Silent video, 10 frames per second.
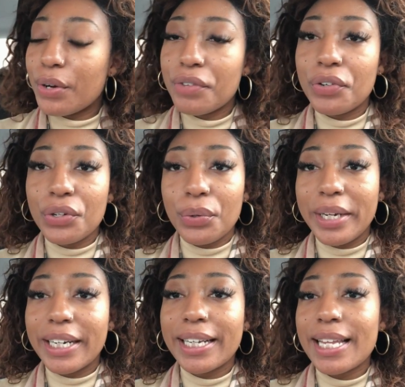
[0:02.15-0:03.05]
If you're new
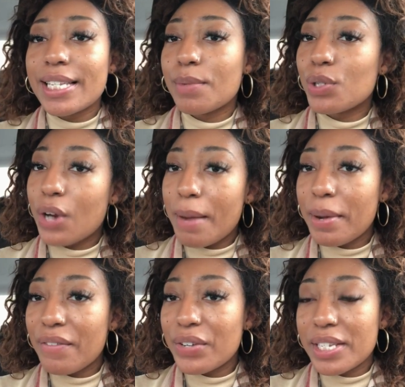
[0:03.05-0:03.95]
here, hit that subscribe
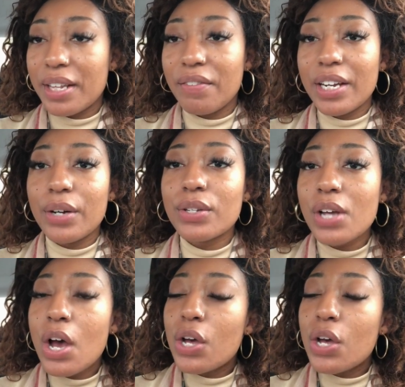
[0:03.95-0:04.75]
button for daily videos.